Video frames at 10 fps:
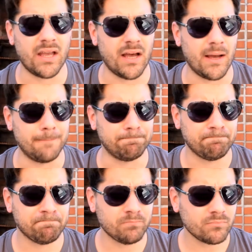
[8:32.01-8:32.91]

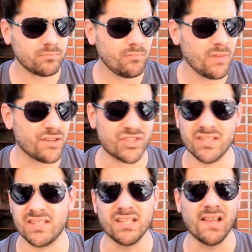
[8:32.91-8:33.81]
just
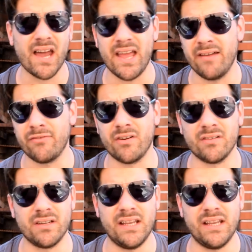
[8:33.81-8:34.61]
because it's a lot of effort,